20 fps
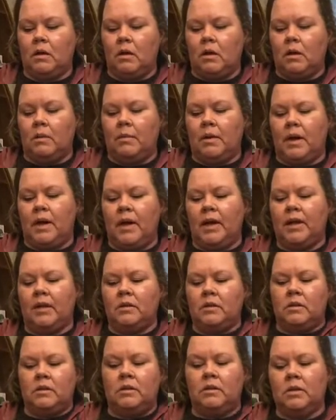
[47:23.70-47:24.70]
But I get
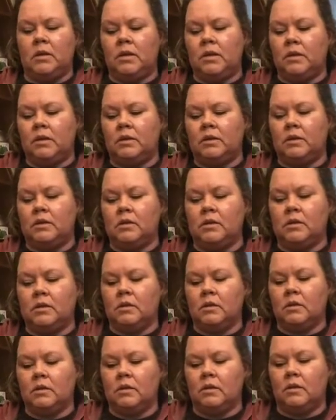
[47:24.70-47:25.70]
to do this.
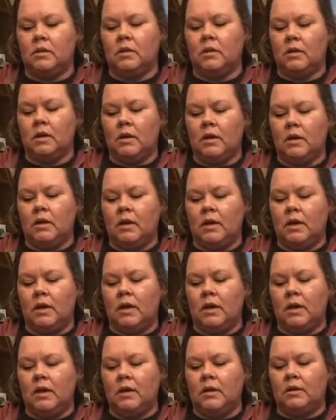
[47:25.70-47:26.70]

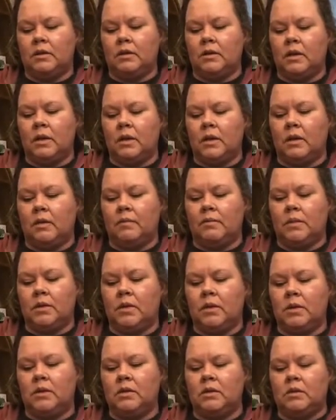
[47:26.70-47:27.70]
And so
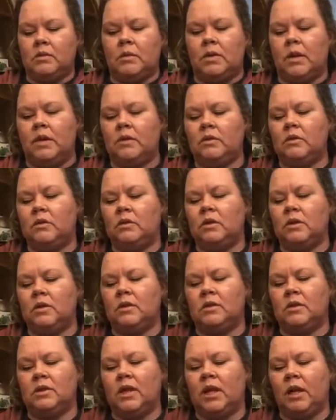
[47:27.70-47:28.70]
this is what I usually
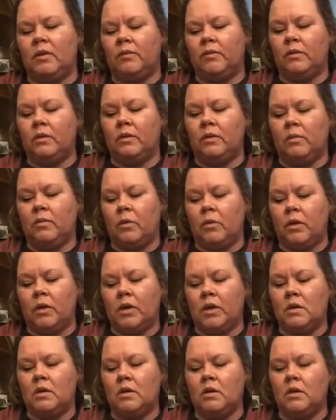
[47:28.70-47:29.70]
set up for in the
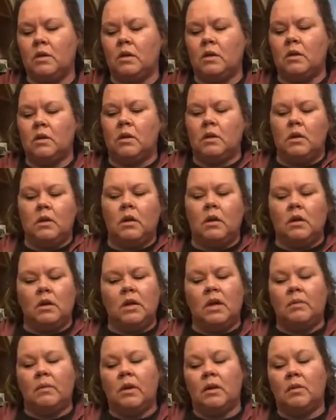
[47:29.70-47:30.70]
morning.
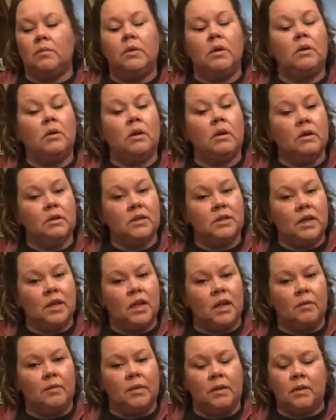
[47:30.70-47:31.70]
Get my computer all set
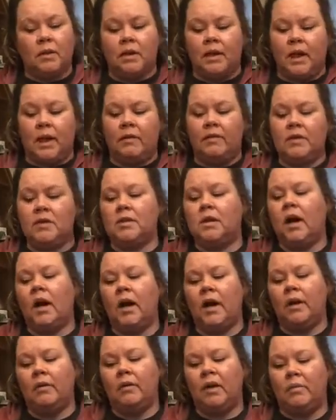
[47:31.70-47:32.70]
up and then have it
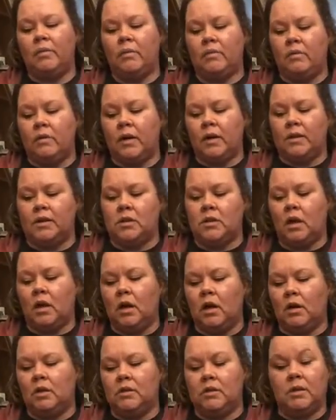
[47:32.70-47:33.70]
die right before I
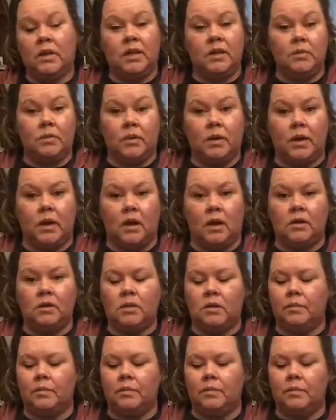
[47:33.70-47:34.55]
start. So that's pretty awesome.